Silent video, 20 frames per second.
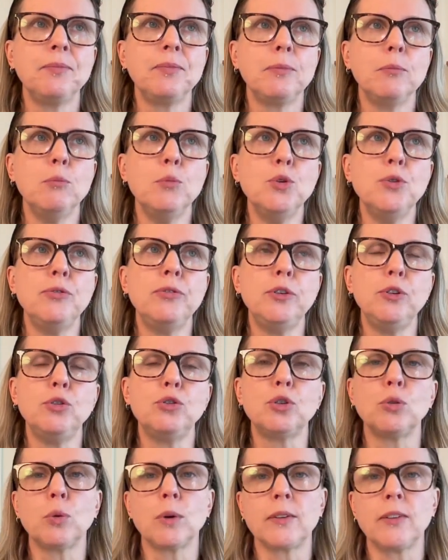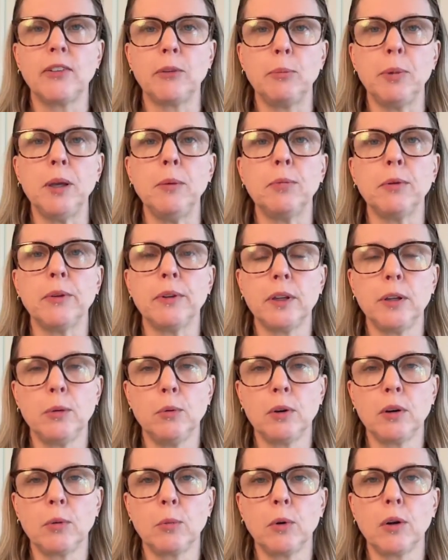move you towards the people that you
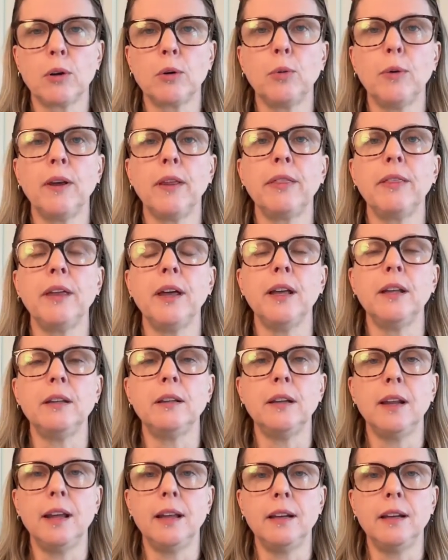want to work with, and